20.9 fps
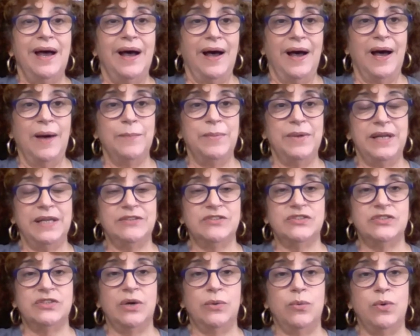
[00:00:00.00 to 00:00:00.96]
But
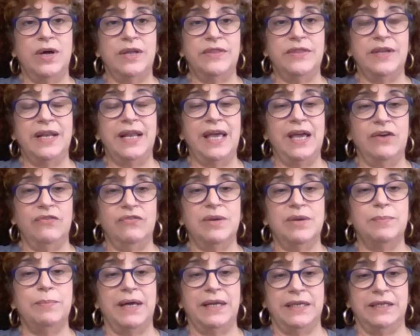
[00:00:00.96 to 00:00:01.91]
it's the one that
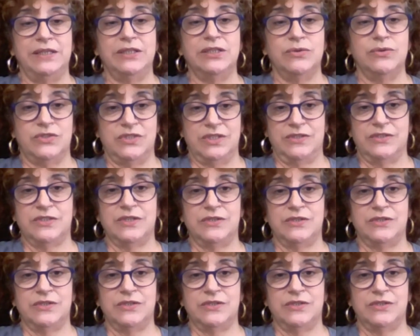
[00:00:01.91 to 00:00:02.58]
everybody uses.